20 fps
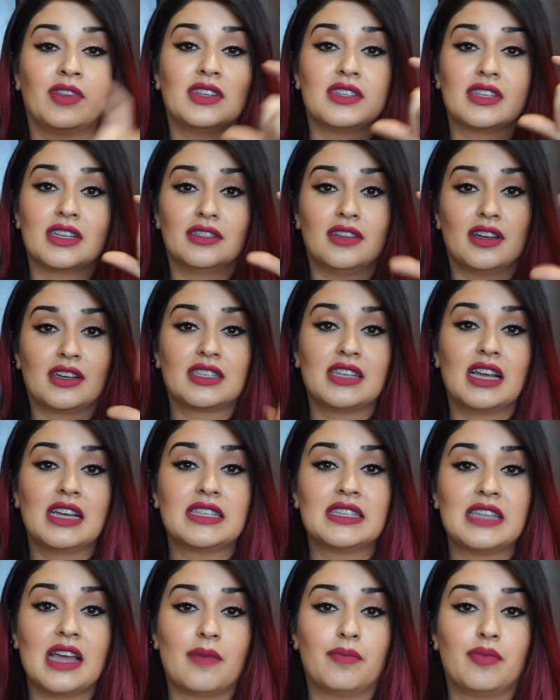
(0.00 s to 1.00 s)
deluxe
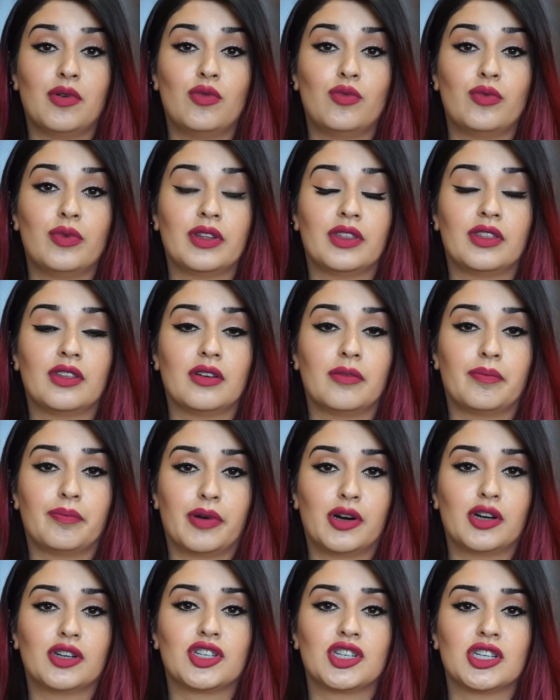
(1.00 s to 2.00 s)
size sample with a
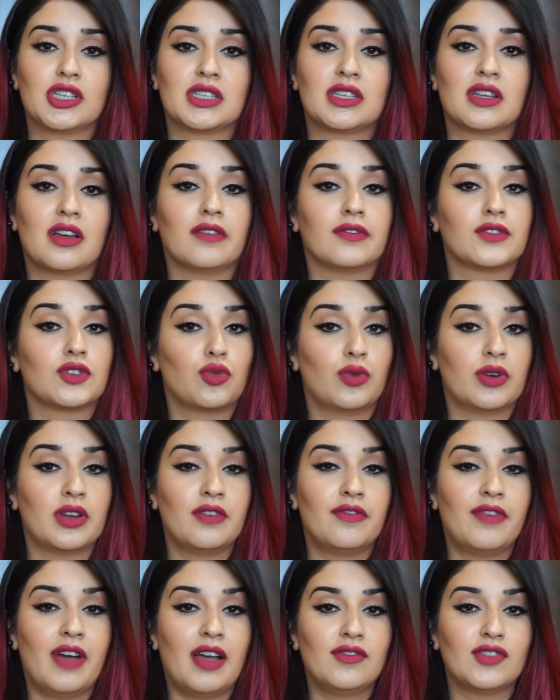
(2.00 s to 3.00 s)
purchase of
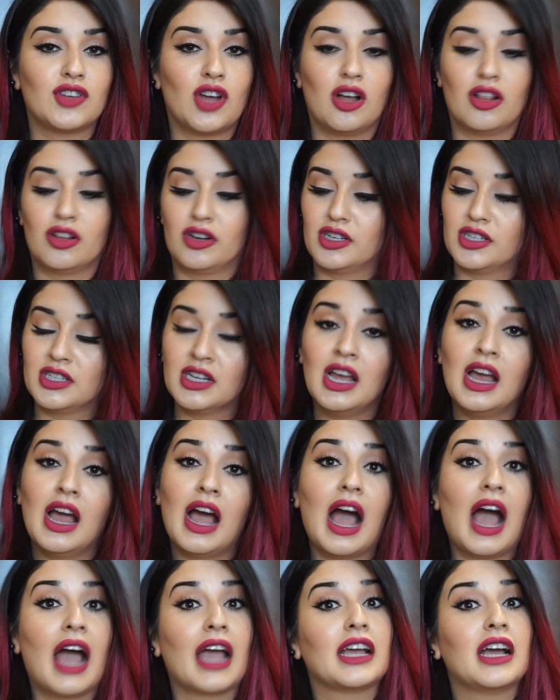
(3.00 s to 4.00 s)
$25.
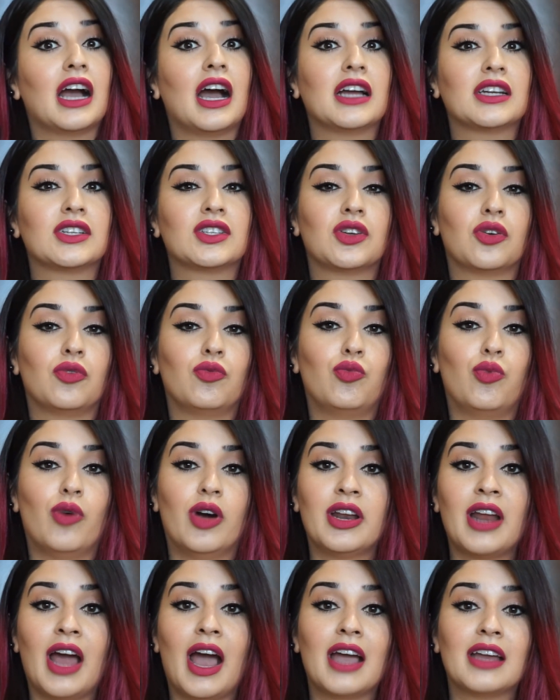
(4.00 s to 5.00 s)
I got
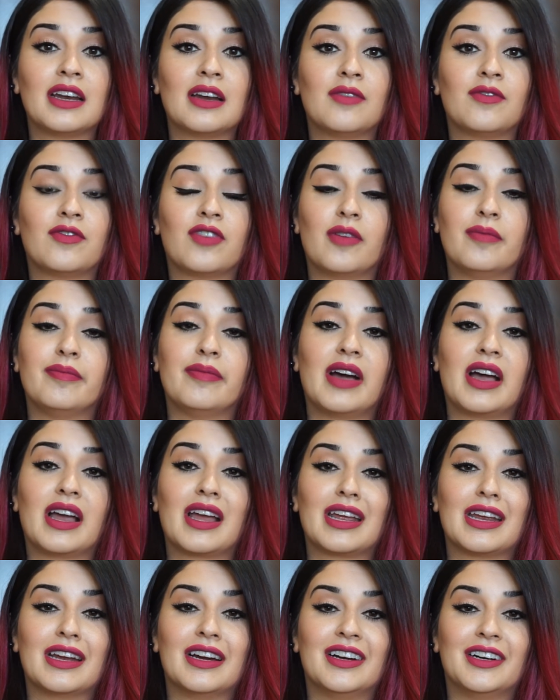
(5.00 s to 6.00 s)
one item from
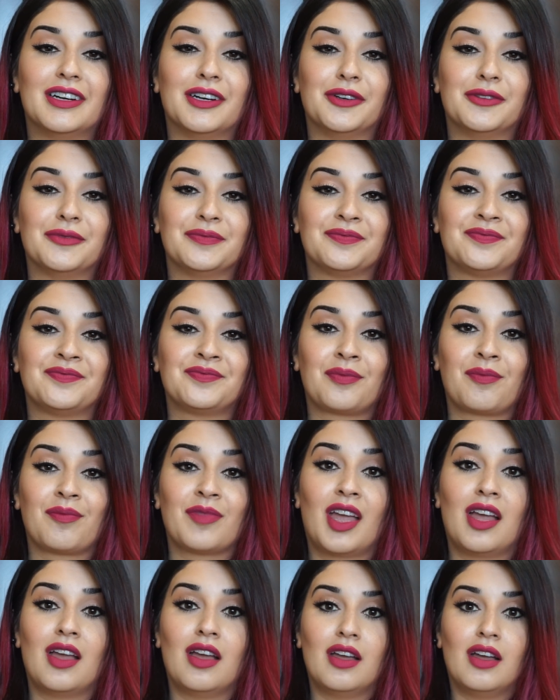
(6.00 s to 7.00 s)
my
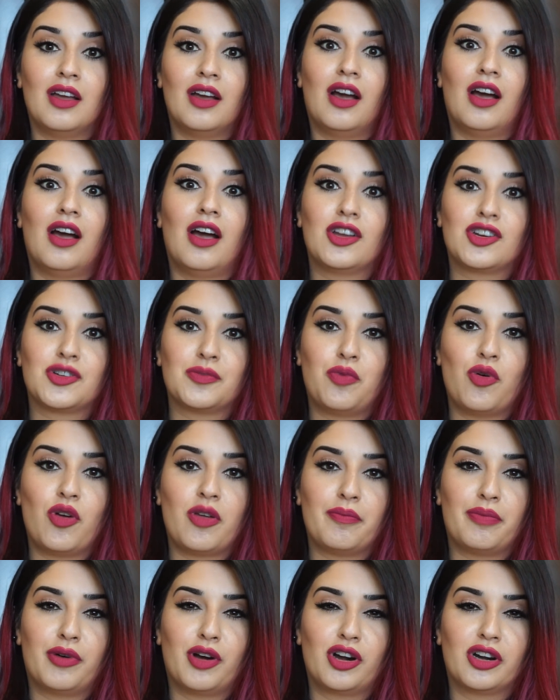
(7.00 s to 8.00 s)

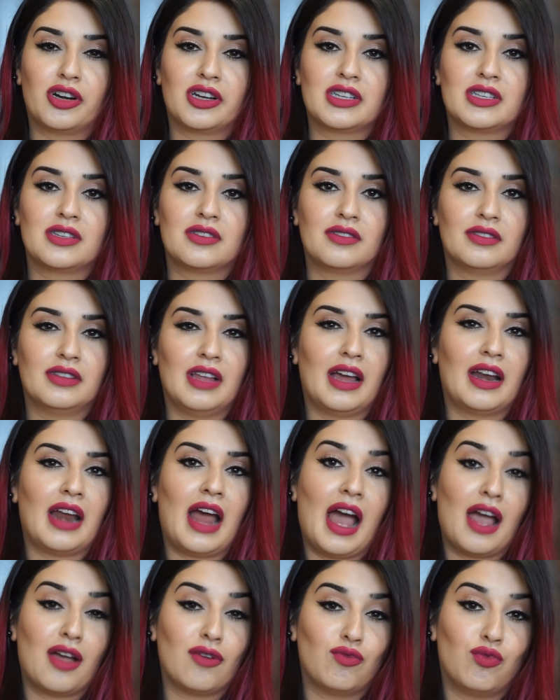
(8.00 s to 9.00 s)
100-point perks that
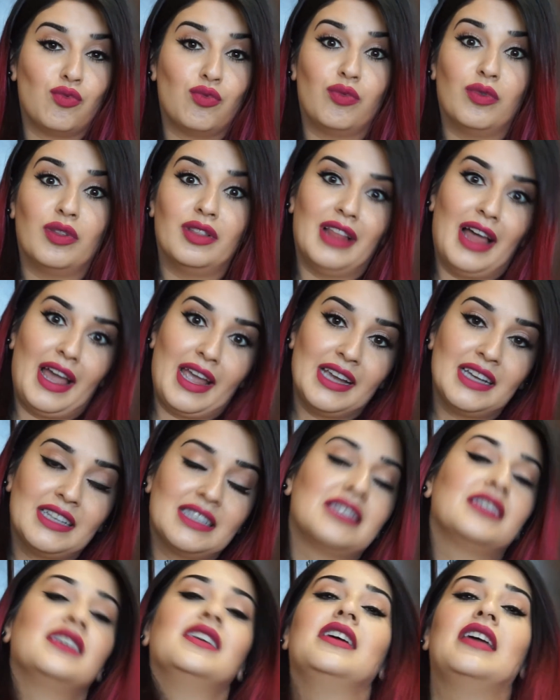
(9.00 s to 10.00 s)
I
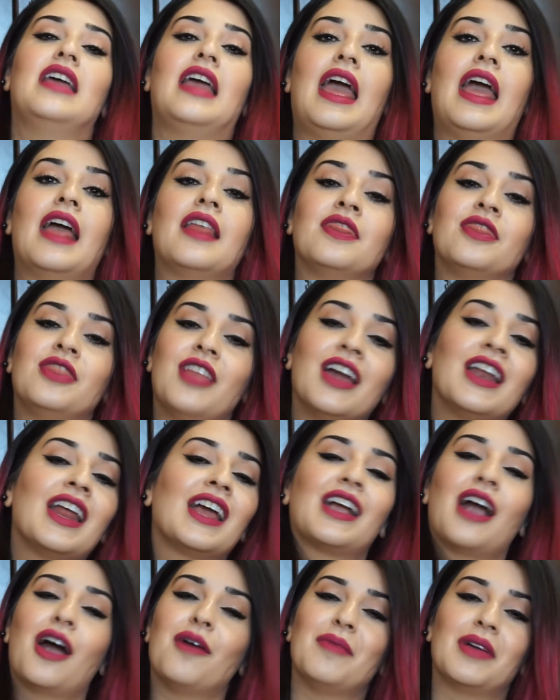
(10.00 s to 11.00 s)
liked, and then
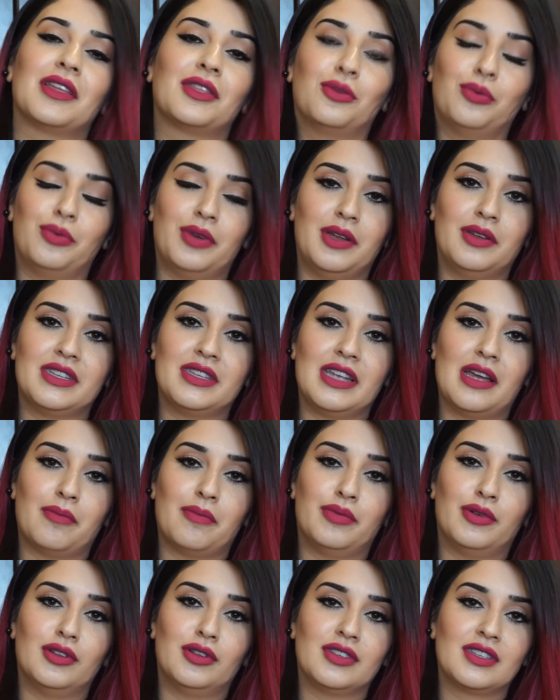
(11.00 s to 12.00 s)
I got my 3
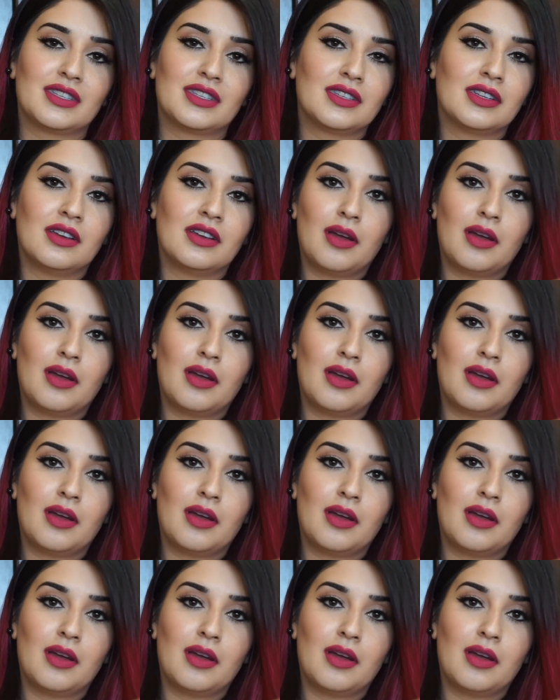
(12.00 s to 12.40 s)
samples.